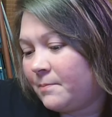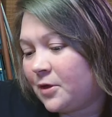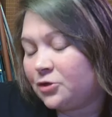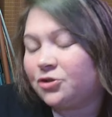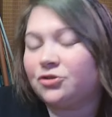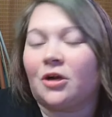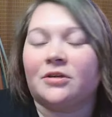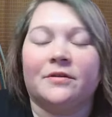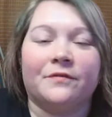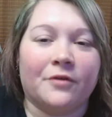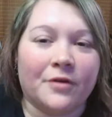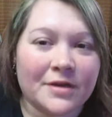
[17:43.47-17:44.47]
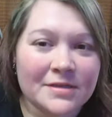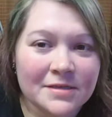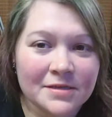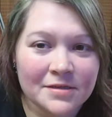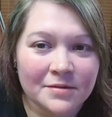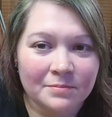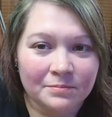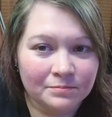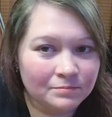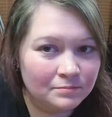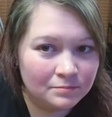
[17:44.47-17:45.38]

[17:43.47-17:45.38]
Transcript: Constructive criticism,